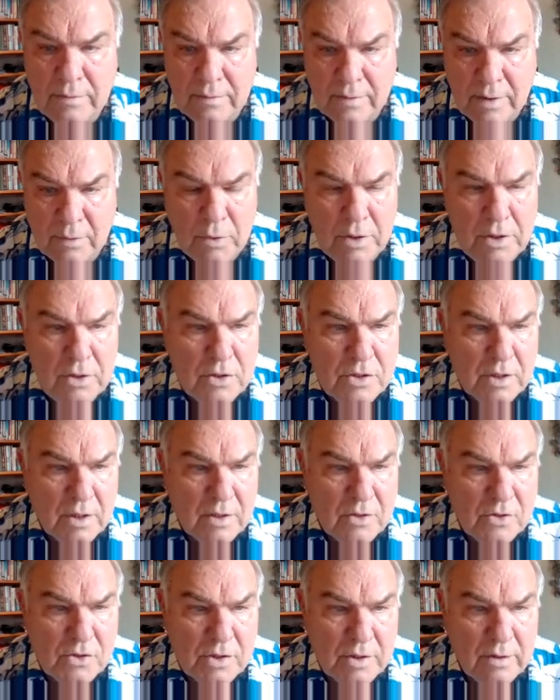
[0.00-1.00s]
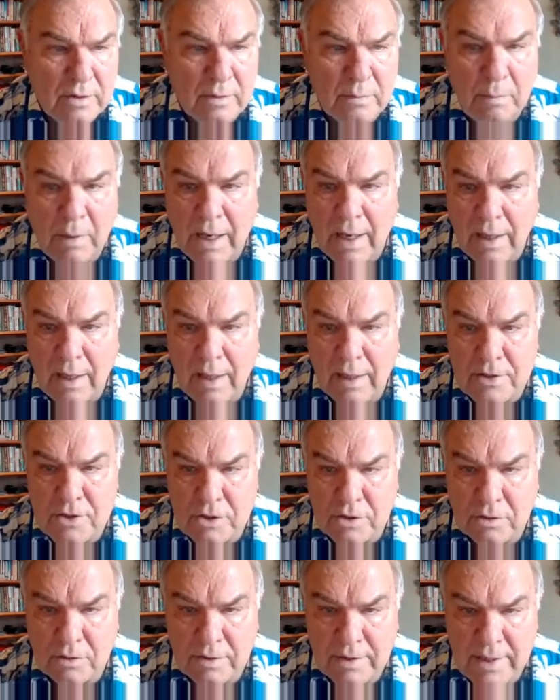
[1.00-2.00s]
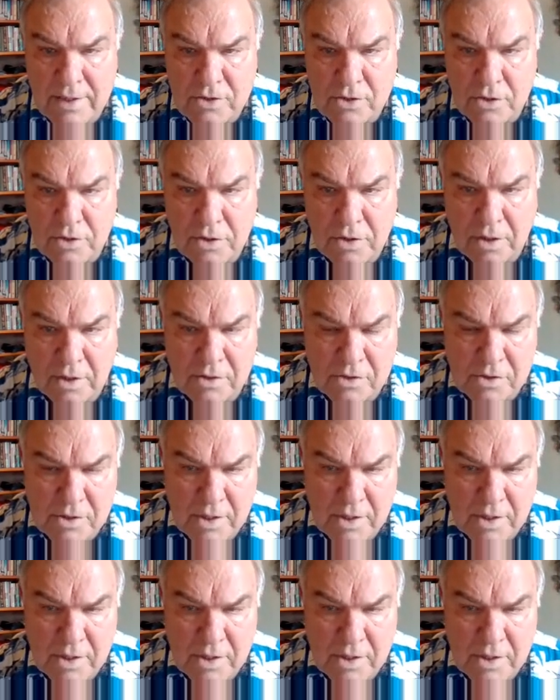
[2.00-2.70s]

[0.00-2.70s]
that we used to consider a biological desert, you can see